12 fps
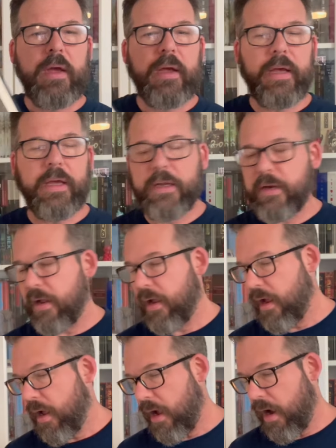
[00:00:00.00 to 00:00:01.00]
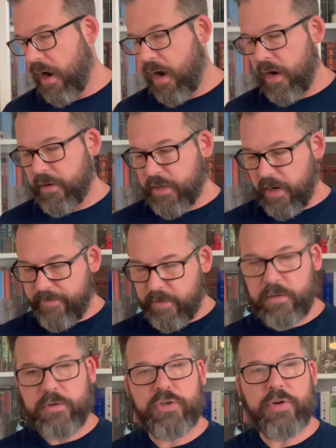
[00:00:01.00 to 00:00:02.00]
in a
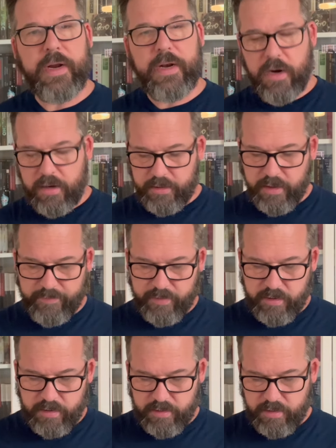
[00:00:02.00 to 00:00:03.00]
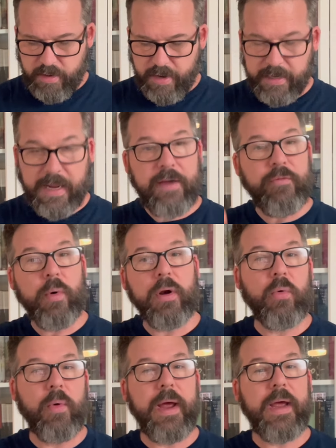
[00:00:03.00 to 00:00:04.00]
hardcover, trade hardcover. I gave one
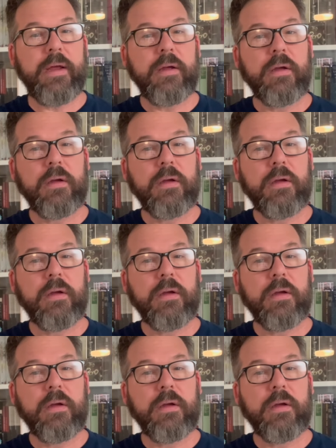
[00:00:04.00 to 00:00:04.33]
away